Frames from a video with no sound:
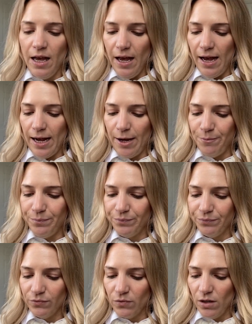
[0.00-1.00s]

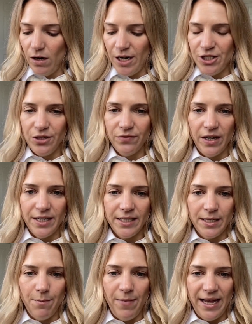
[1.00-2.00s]
I just find it's
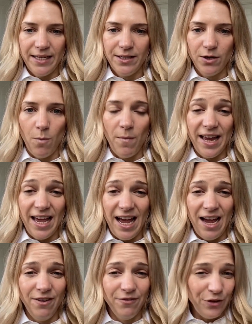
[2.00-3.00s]
the best on my
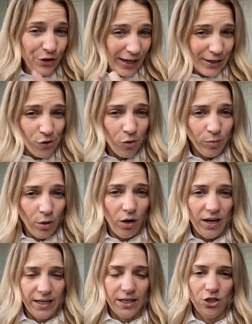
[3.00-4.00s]
hair for like not
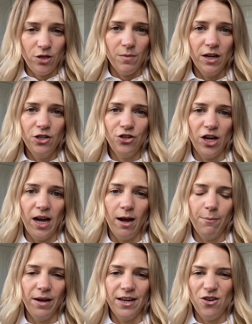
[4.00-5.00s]
pulling it too much,
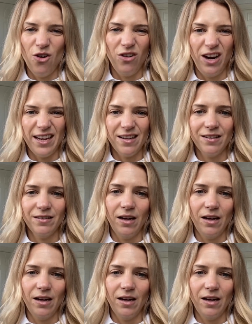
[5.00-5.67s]
and not like